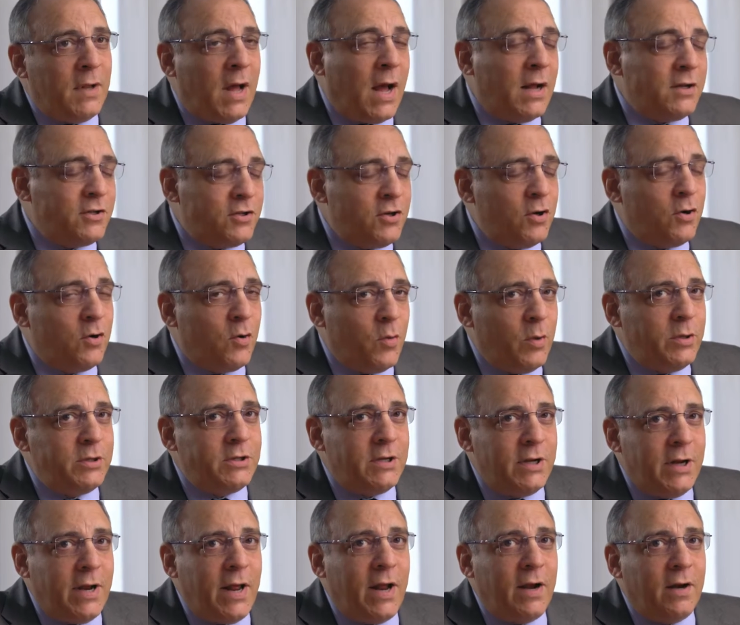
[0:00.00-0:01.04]
not so
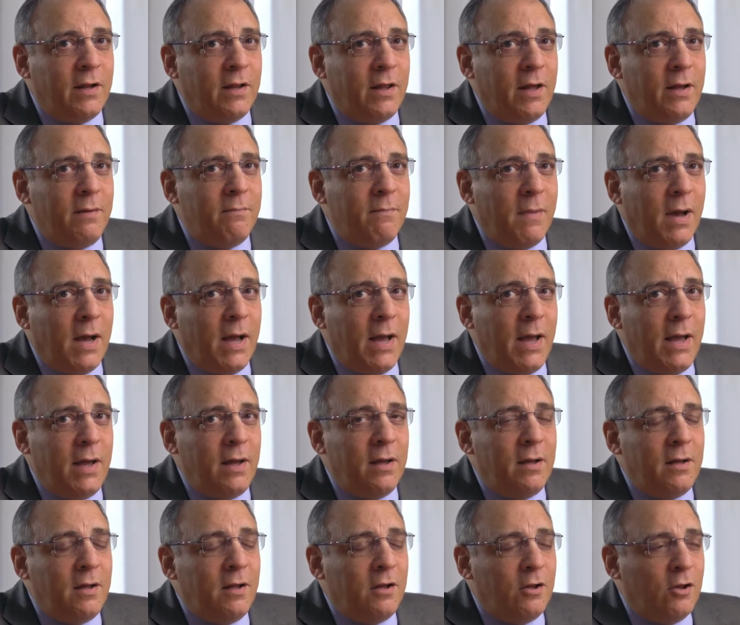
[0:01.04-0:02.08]
coincidentally,
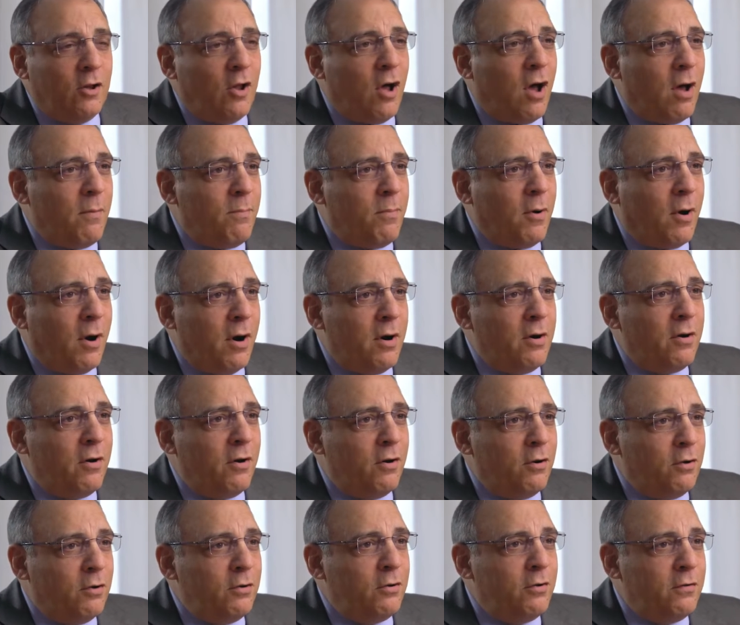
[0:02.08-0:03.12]
my law
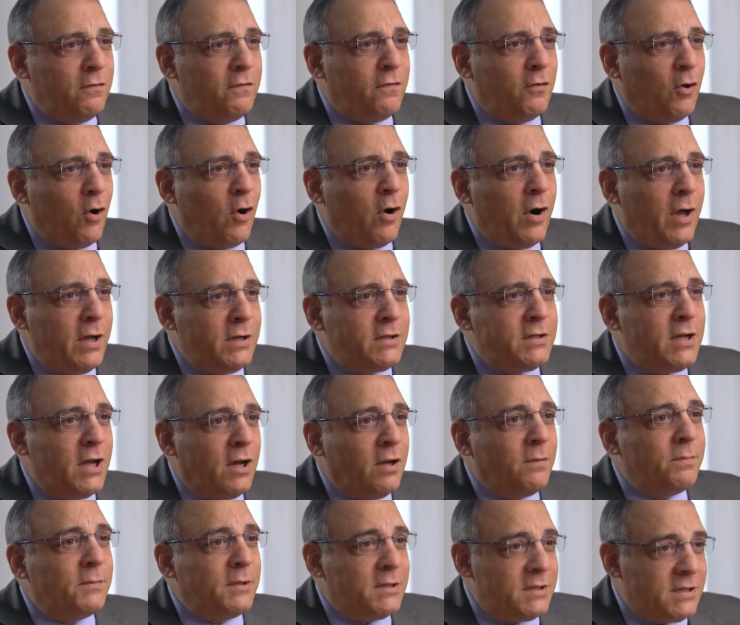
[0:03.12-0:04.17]
partner, Hendler Flores,
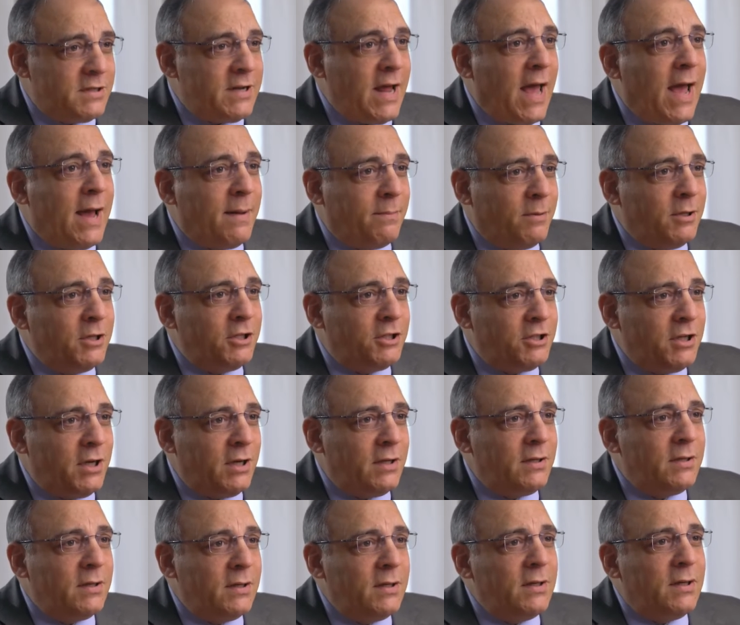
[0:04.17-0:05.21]
helped establish
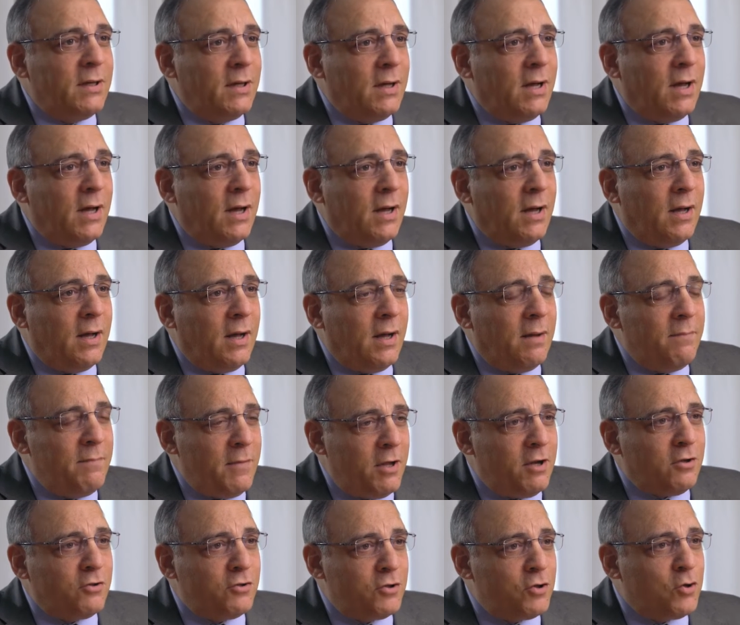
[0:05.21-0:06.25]
it, a
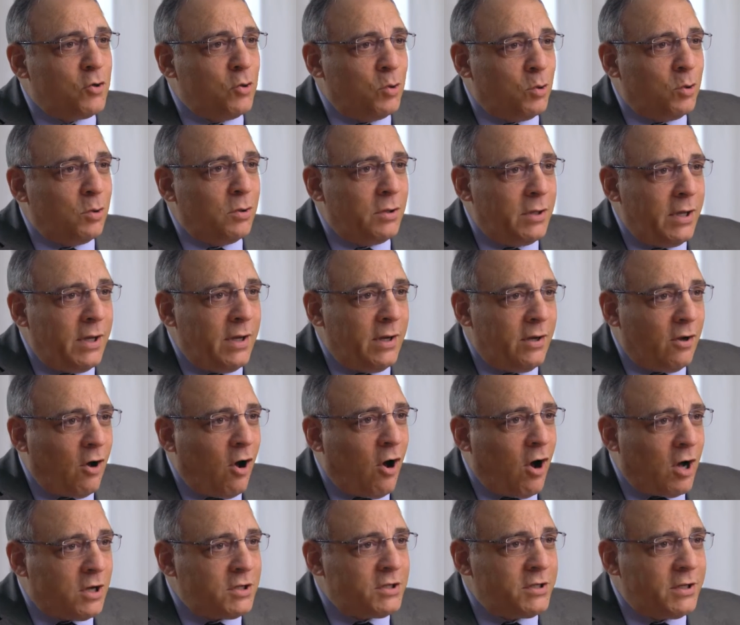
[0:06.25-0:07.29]
middle school in
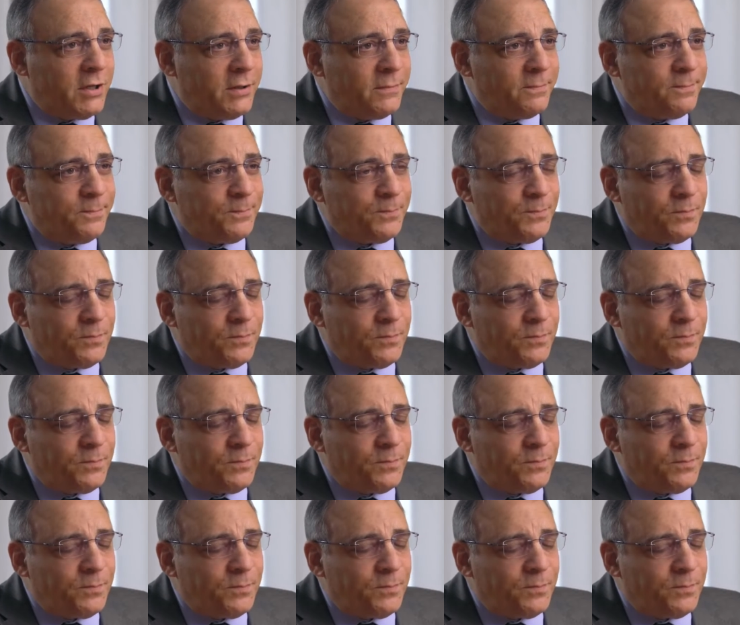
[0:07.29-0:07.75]
Austin.